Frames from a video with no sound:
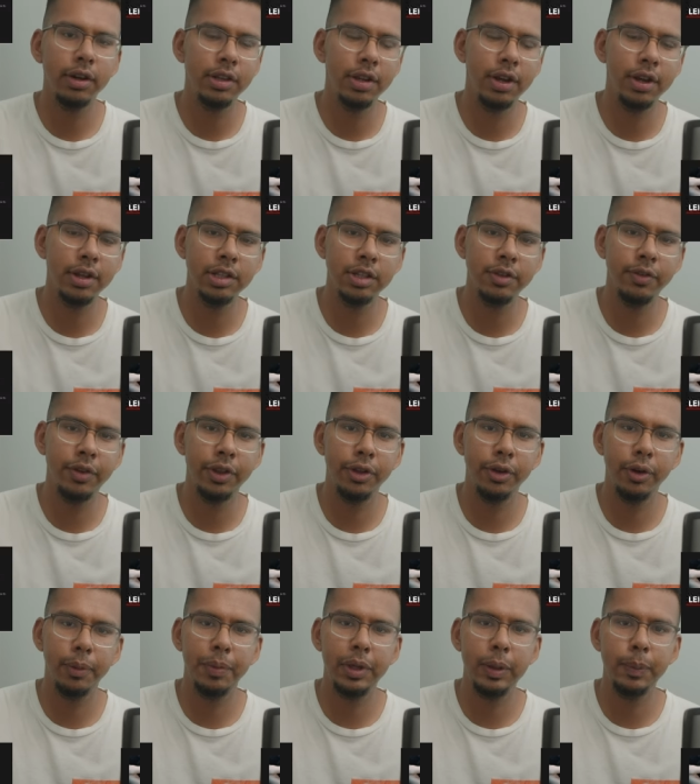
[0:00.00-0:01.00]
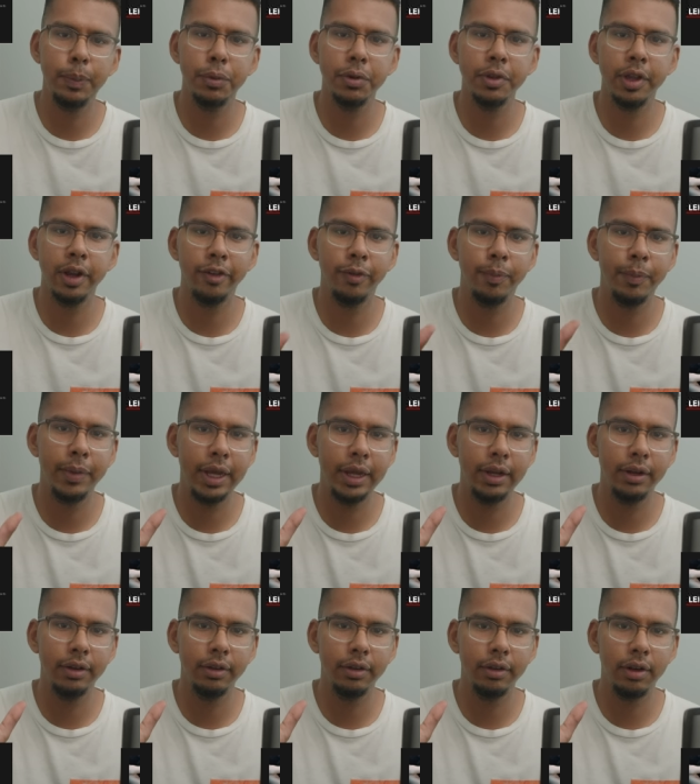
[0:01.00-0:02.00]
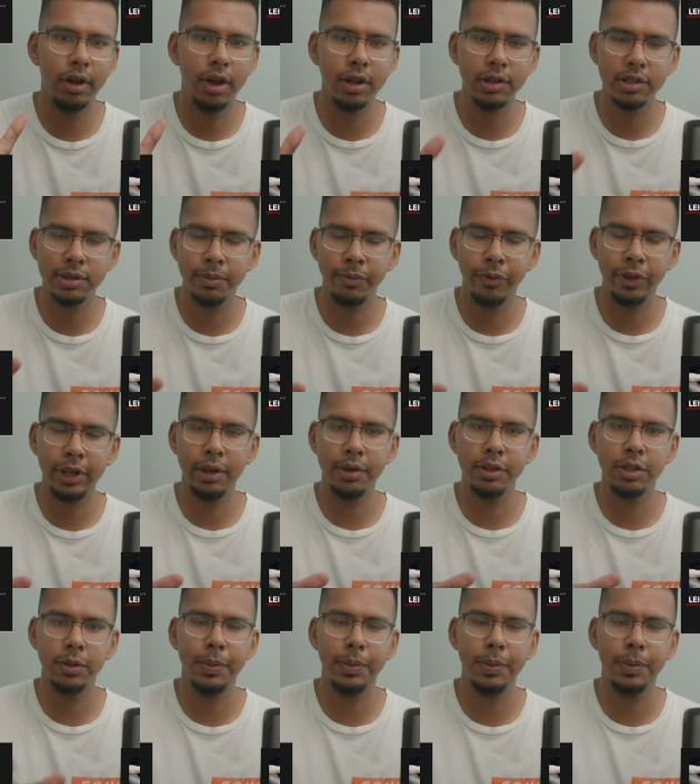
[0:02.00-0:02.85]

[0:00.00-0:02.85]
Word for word: tons of other people that have made awesome videos